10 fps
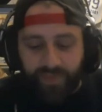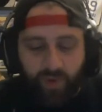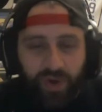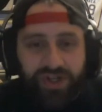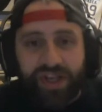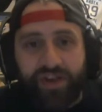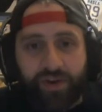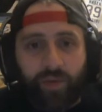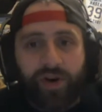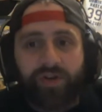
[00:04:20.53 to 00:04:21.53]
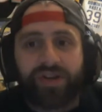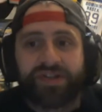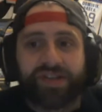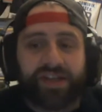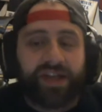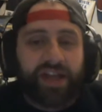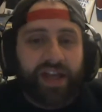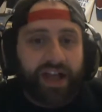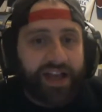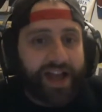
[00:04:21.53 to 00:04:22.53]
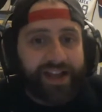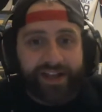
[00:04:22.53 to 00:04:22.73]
Which is, I think, where you could see a guy